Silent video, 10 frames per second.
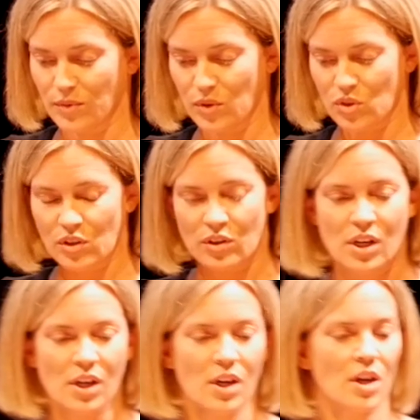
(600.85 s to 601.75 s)
future.
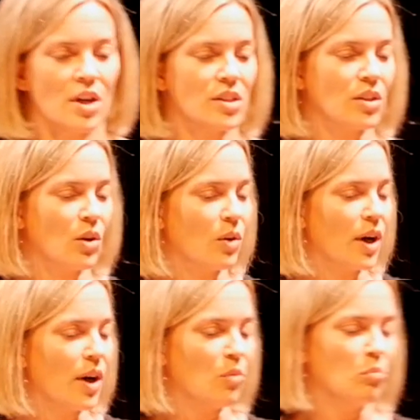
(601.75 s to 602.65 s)
So
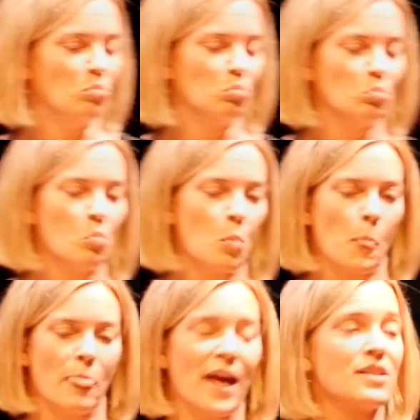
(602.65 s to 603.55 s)

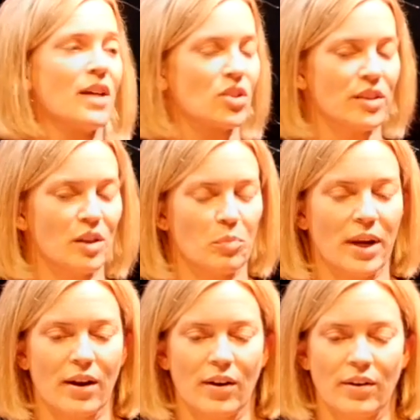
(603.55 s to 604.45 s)
that's actually
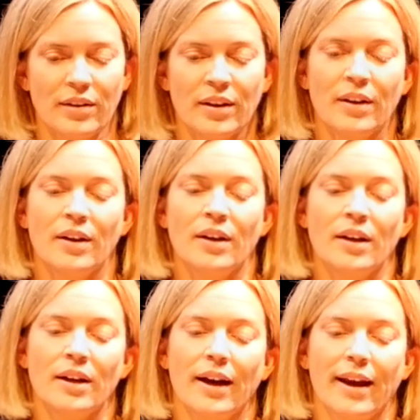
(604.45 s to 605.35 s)
impaired.
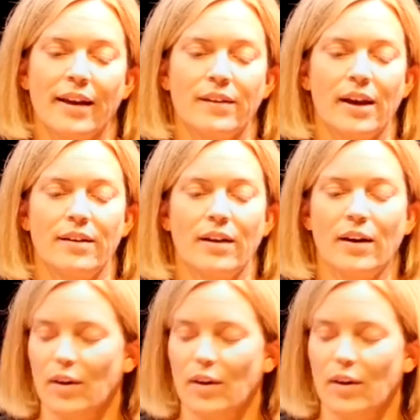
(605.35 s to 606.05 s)
And then